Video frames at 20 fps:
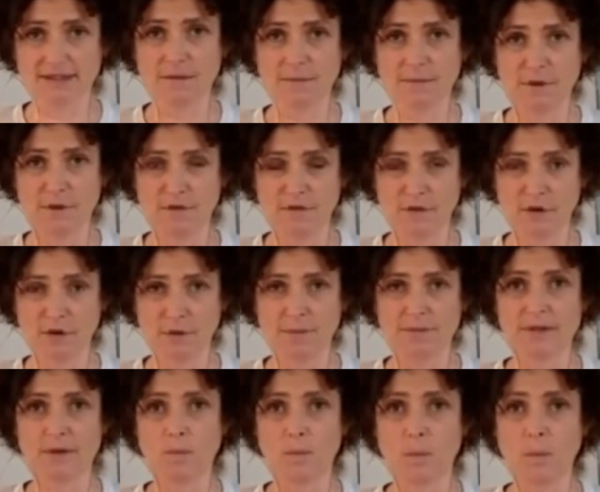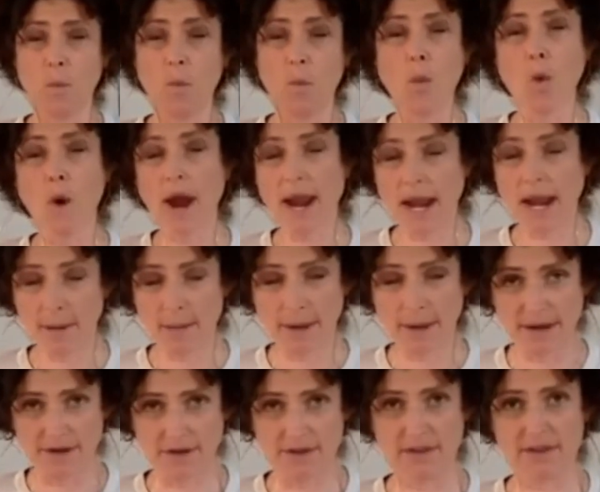performed way
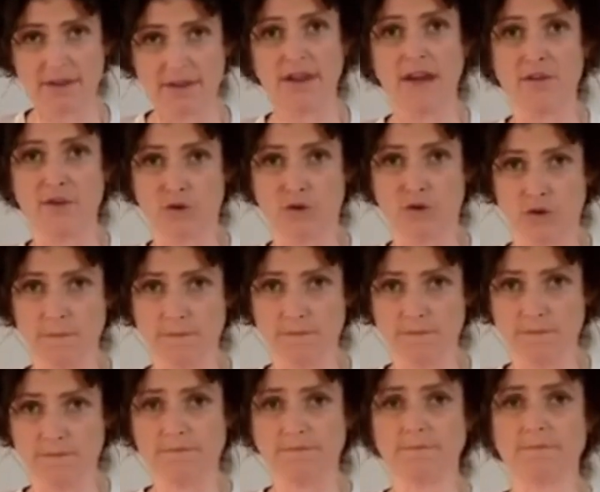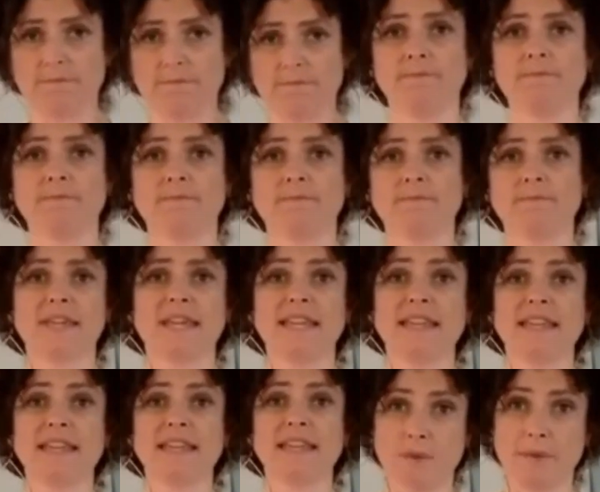better than the other group in
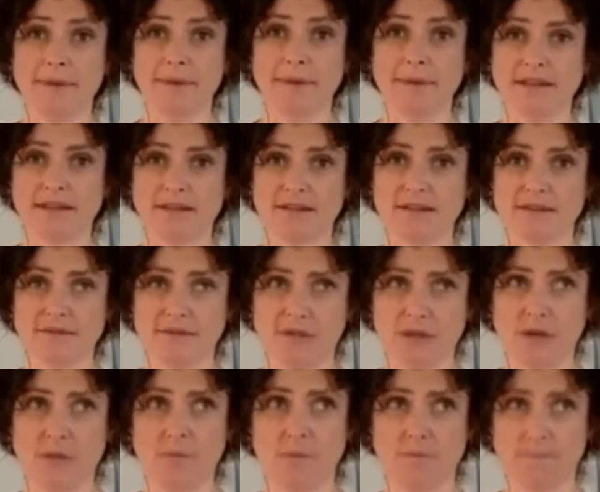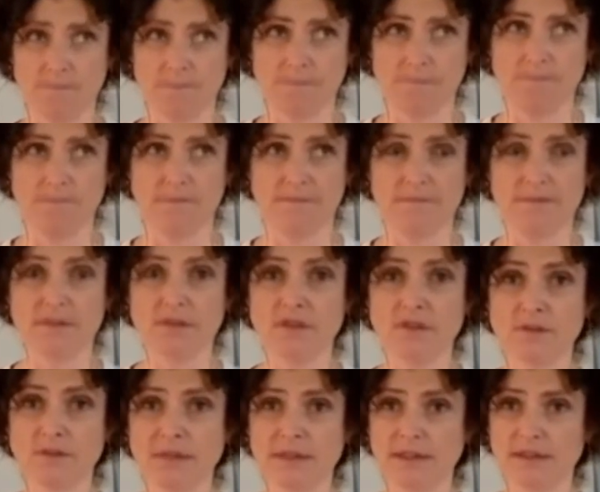the swimming test. So, excuse
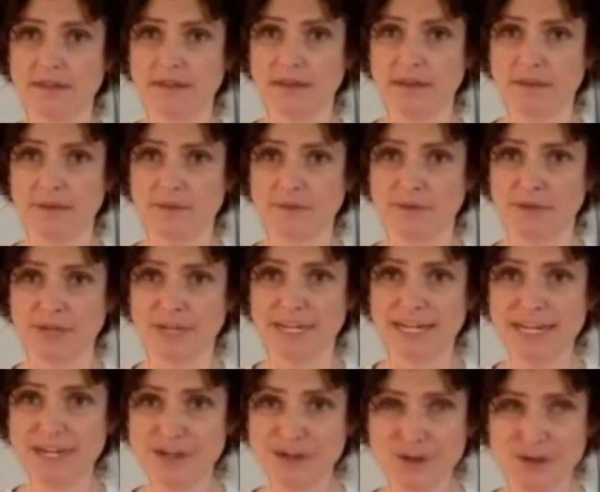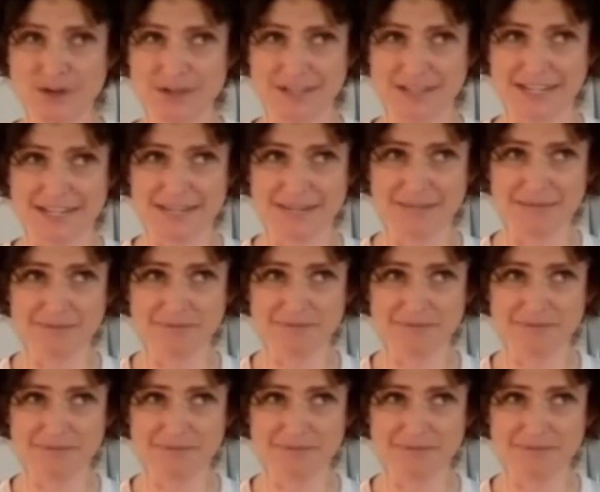me, I thought that was pretty interesting.